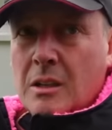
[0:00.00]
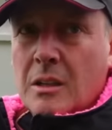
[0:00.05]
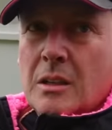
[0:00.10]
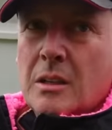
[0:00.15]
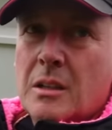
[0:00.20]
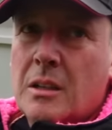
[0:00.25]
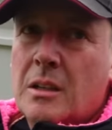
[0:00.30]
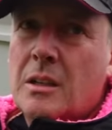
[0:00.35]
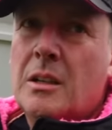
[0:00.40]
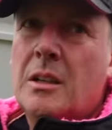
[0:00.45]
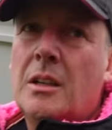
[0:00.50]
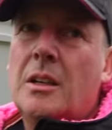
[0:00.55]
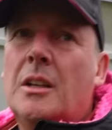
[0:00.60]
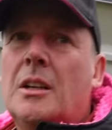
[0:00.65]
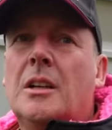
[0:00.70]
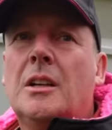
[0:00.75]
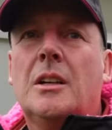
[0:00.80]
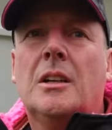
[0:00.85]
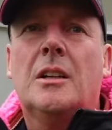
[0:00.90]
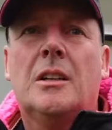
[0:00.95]
How do you reckon this is
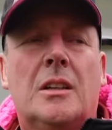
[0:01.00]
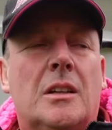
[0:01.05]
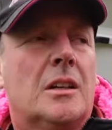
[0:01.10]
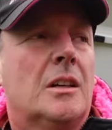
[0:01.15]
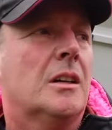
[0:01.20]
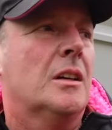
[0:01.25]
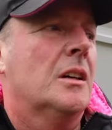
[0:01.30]
going to go today?